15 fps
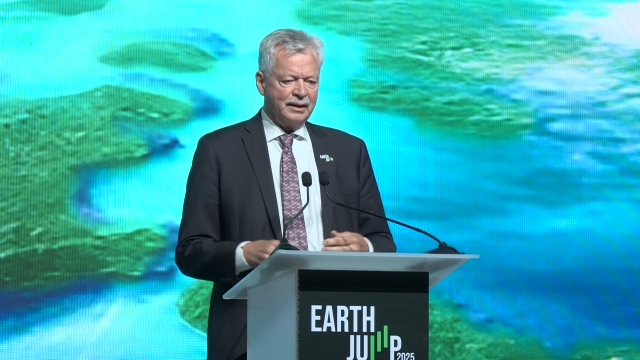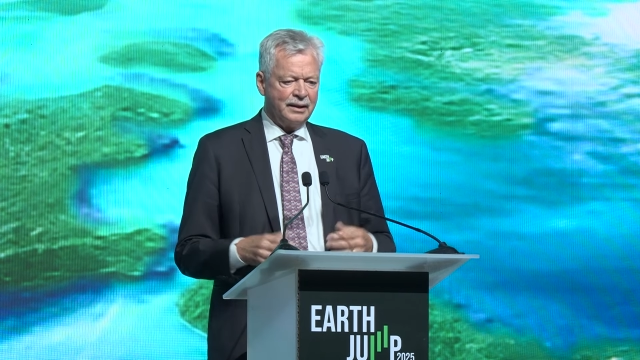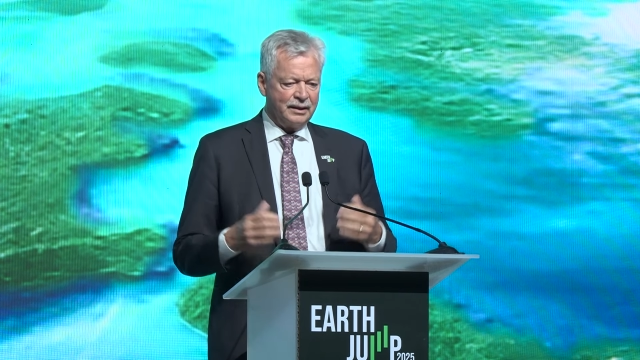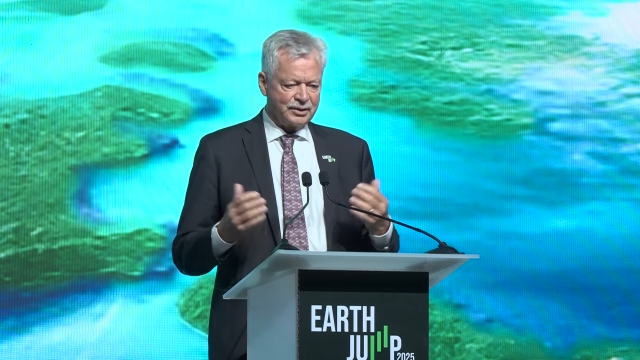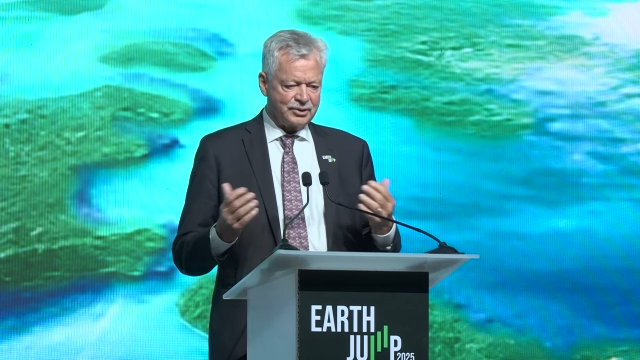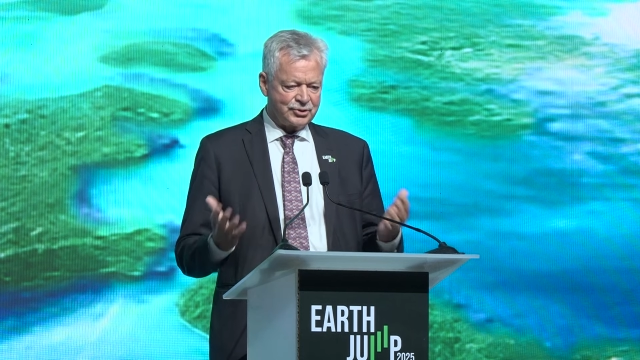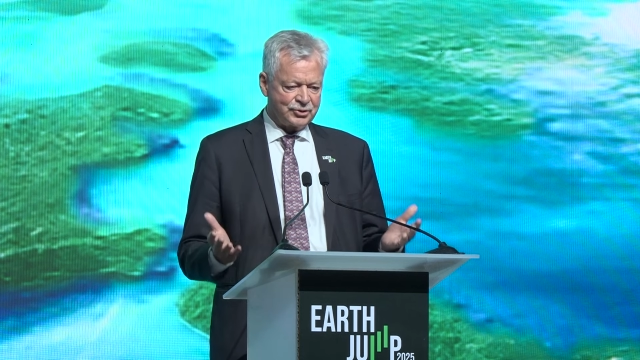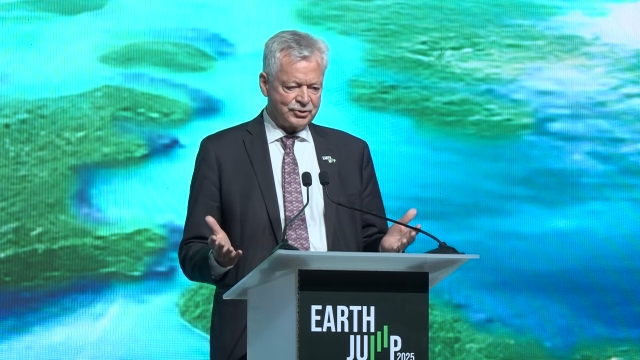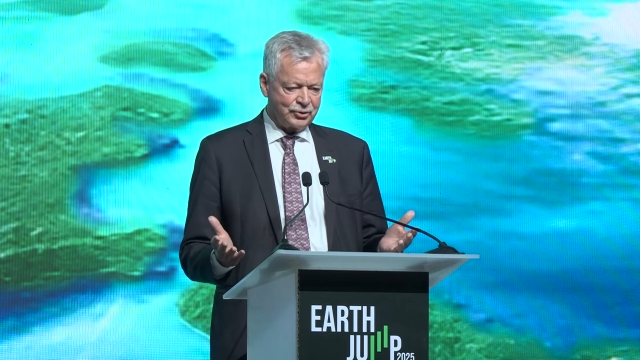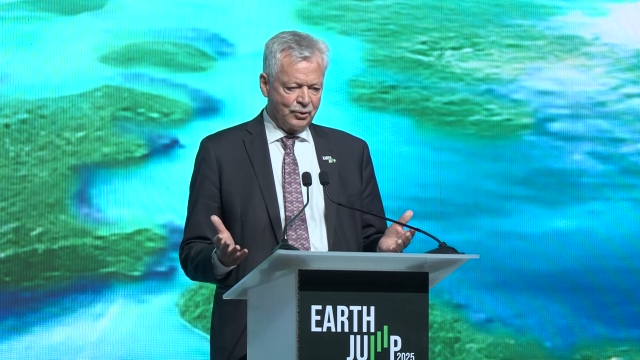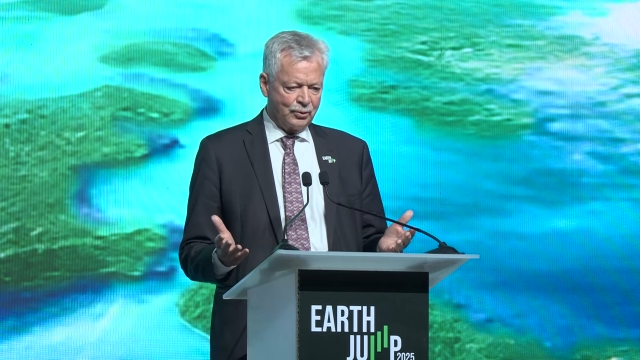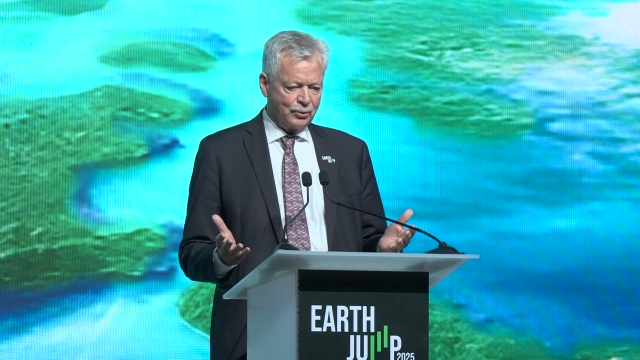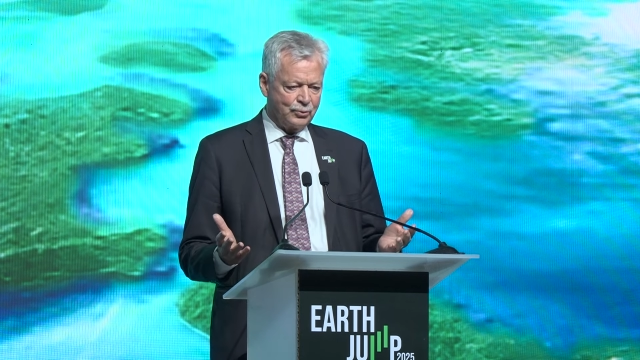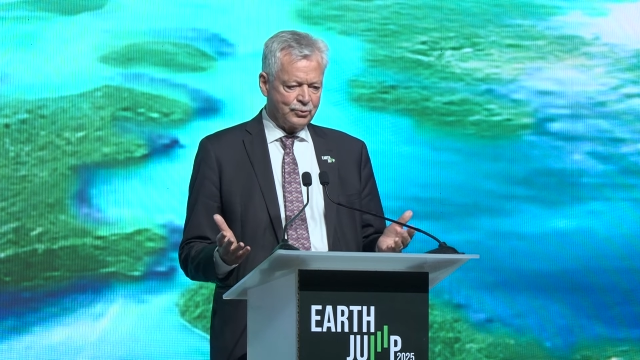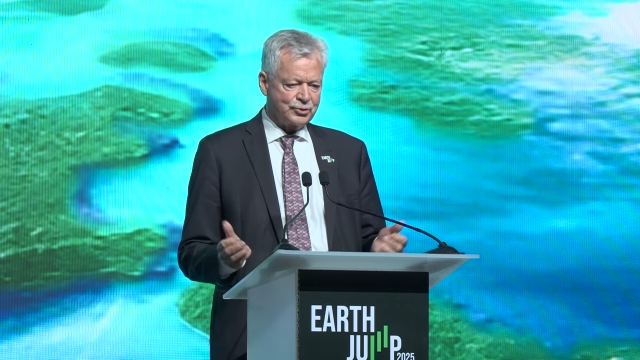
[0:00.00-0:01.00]
It
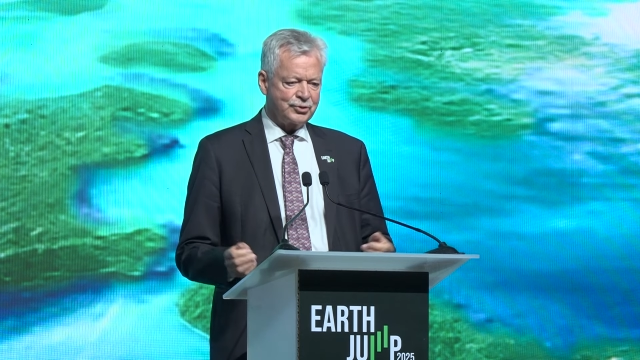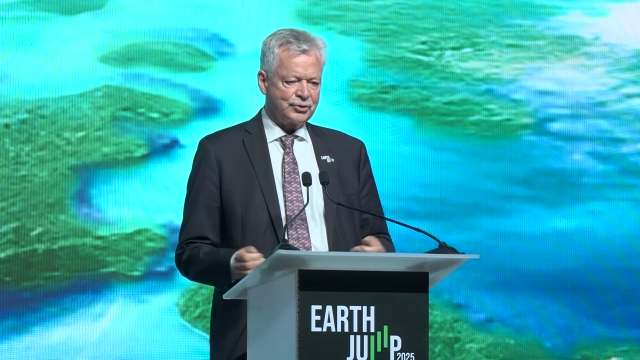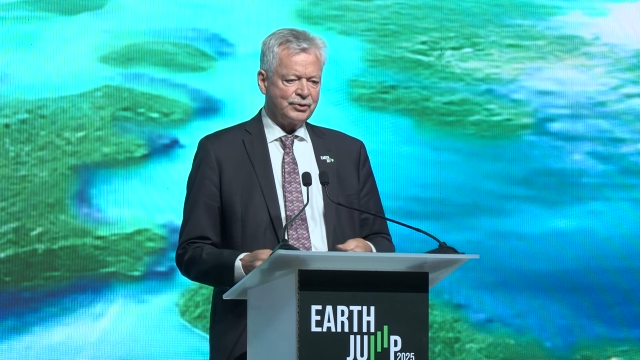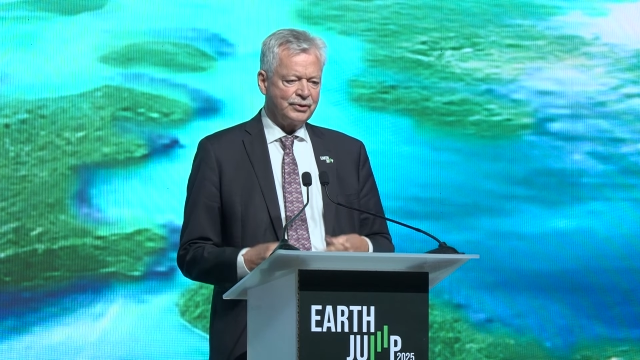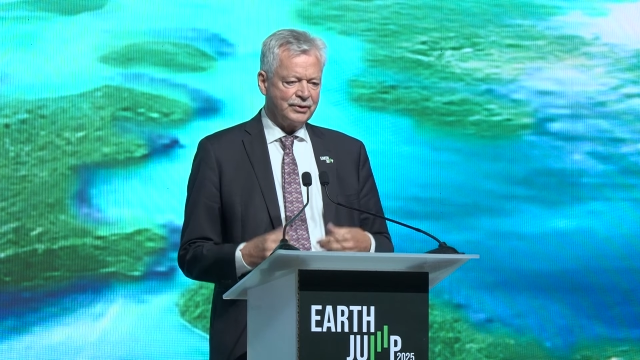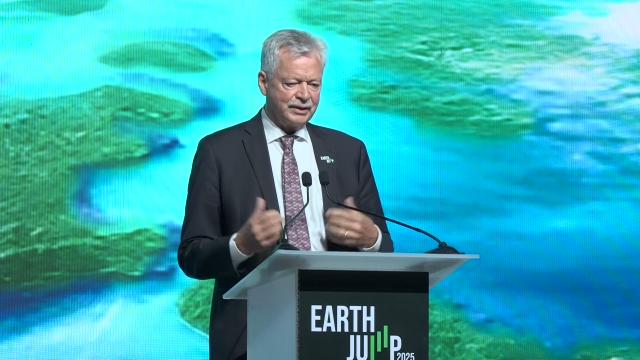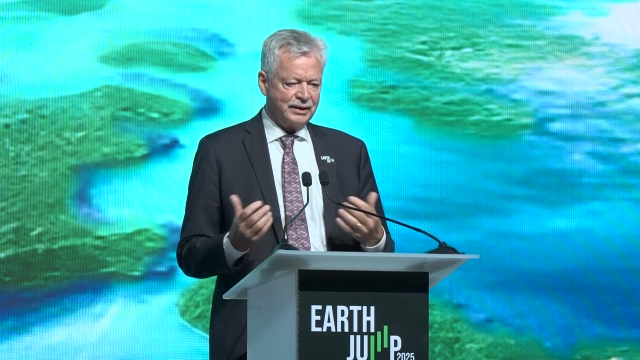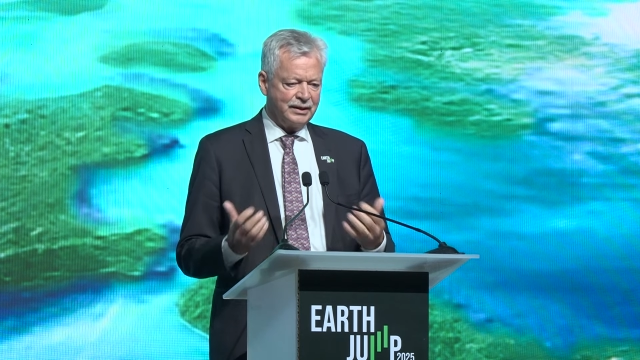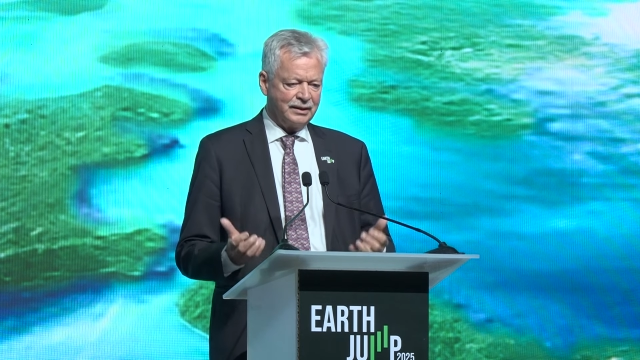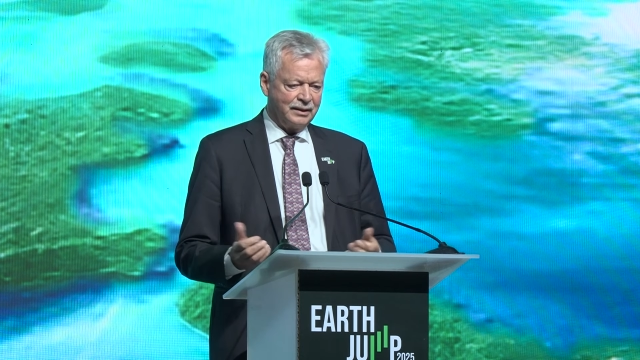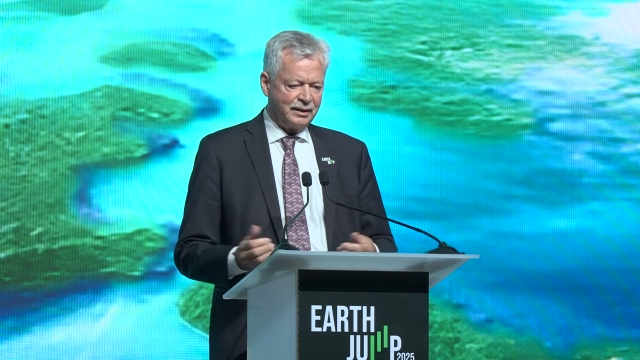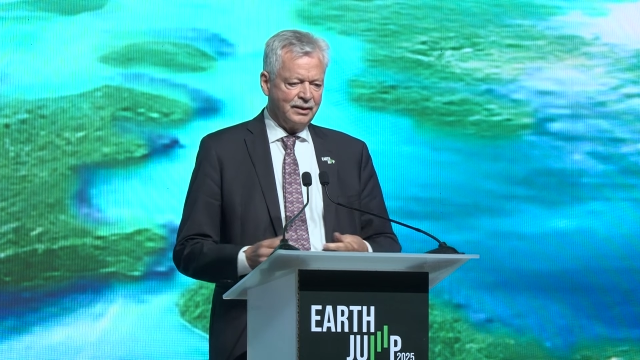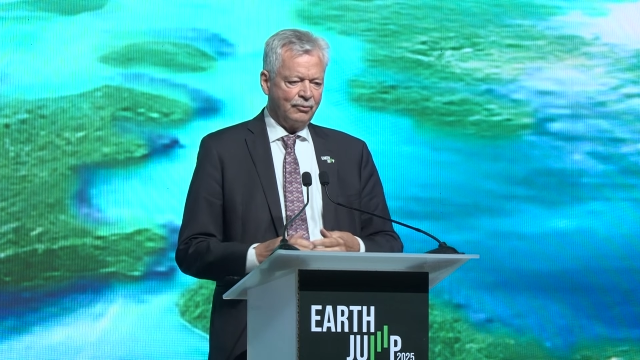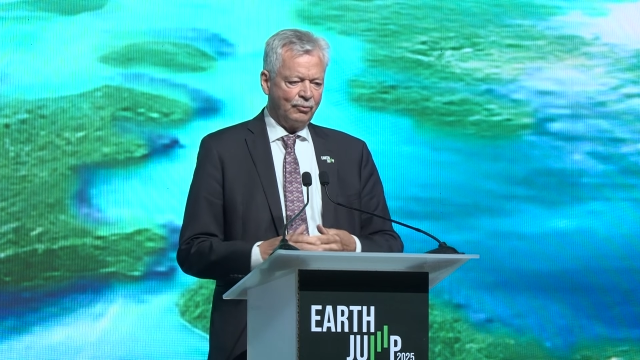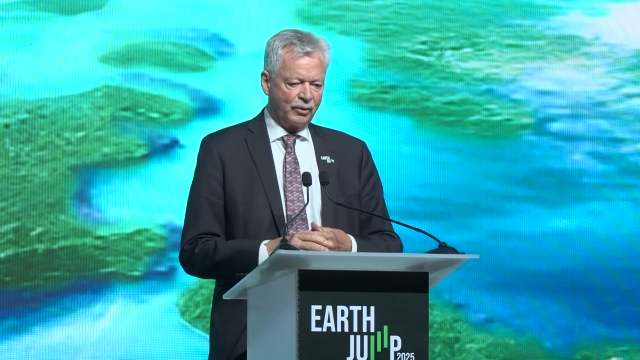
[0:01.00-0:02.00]
shows
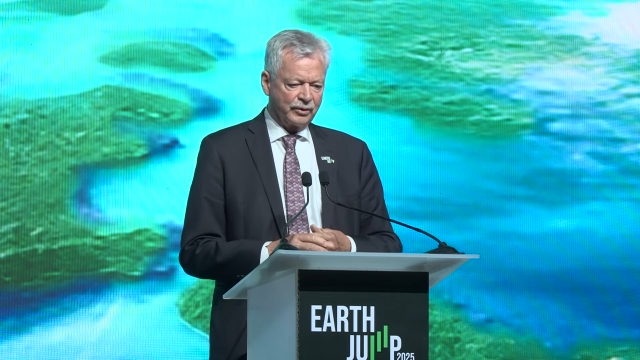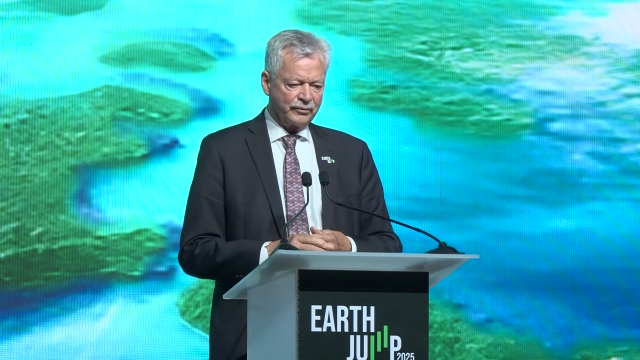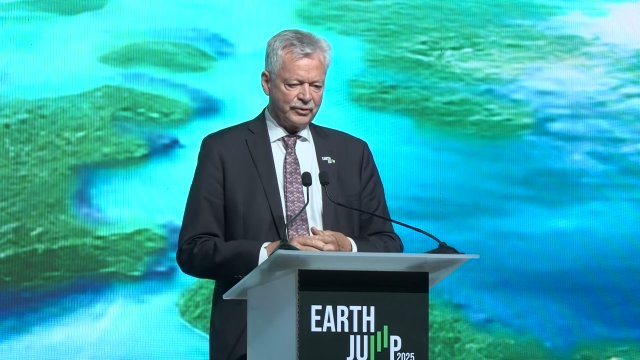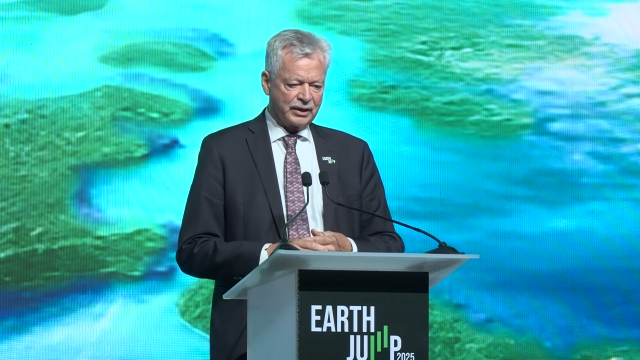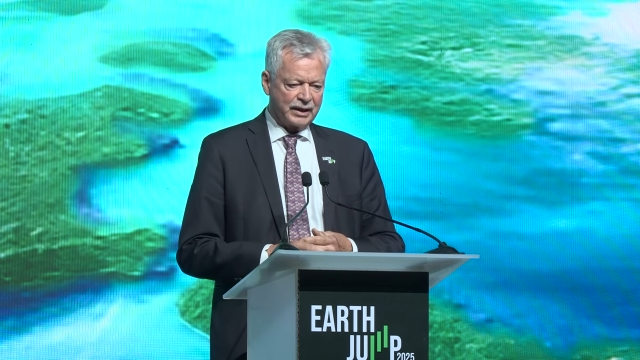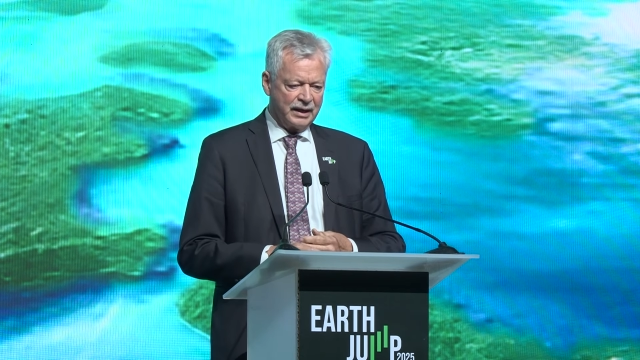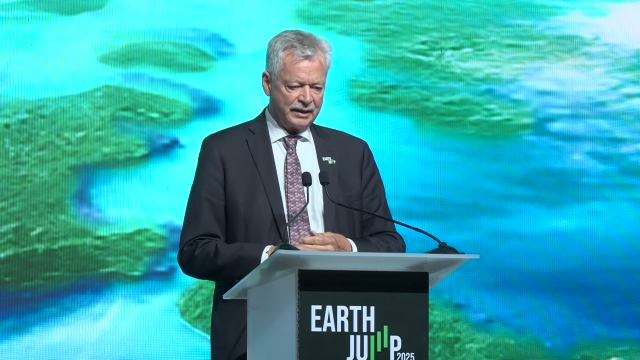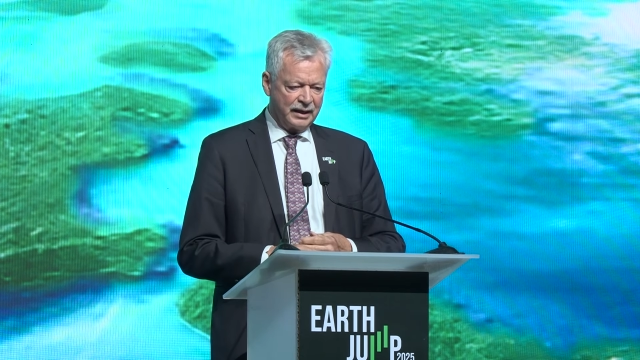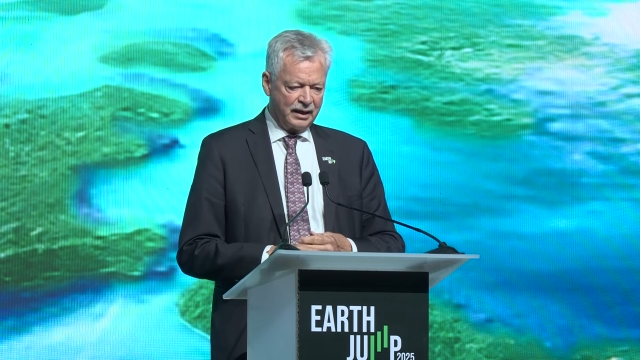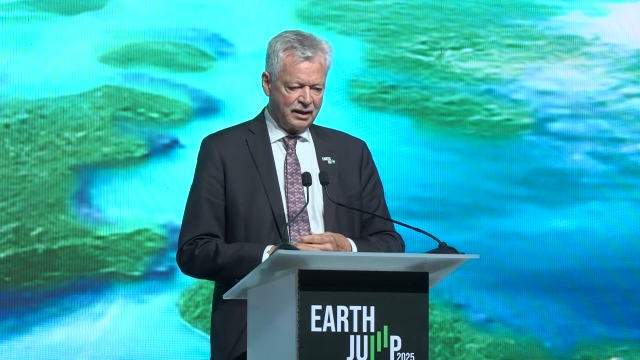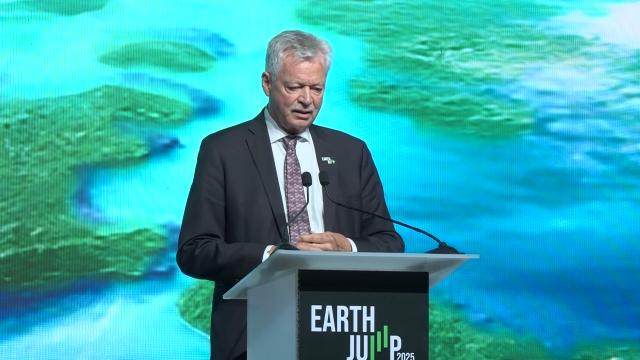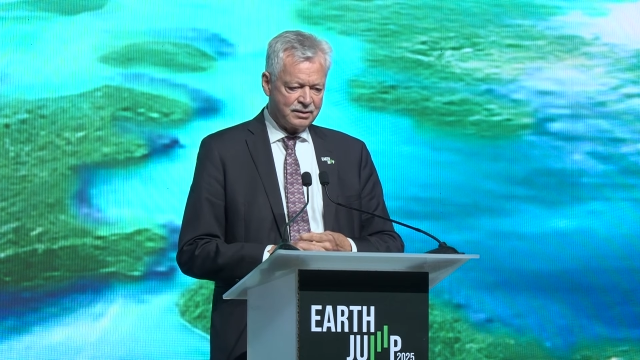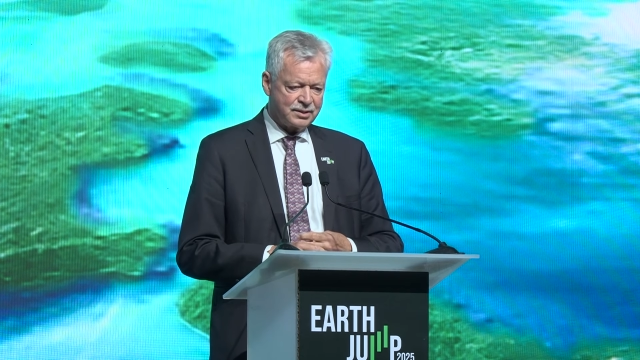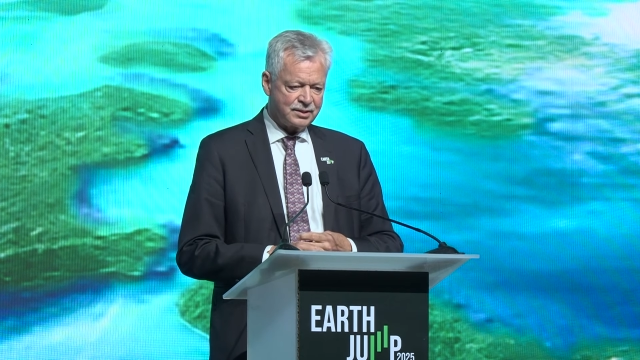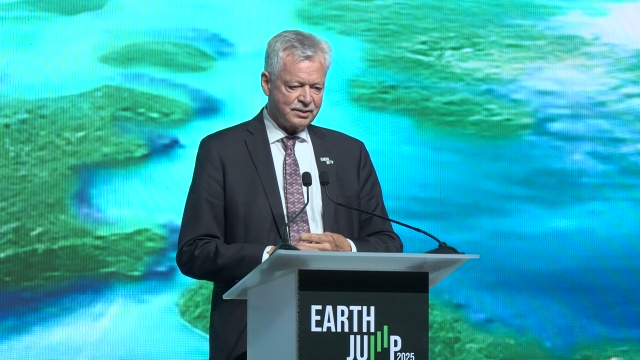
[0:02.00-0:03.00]
one of the
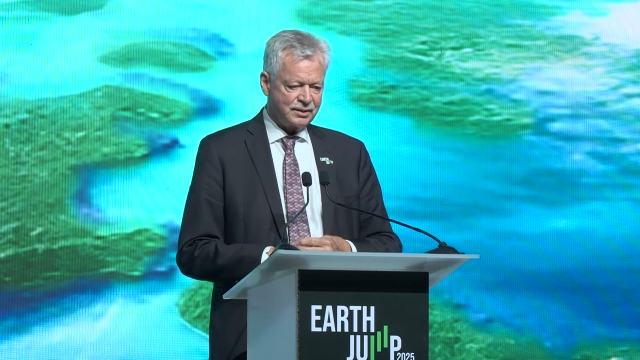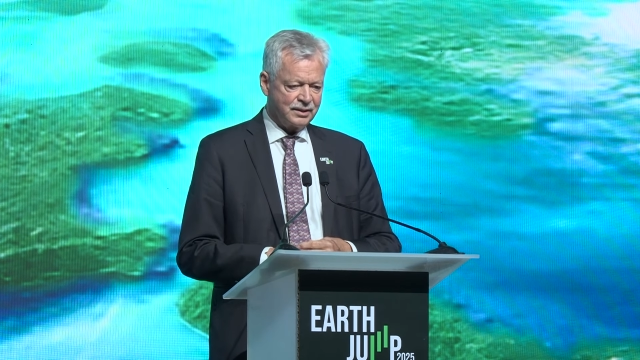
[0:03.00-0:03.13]
canals,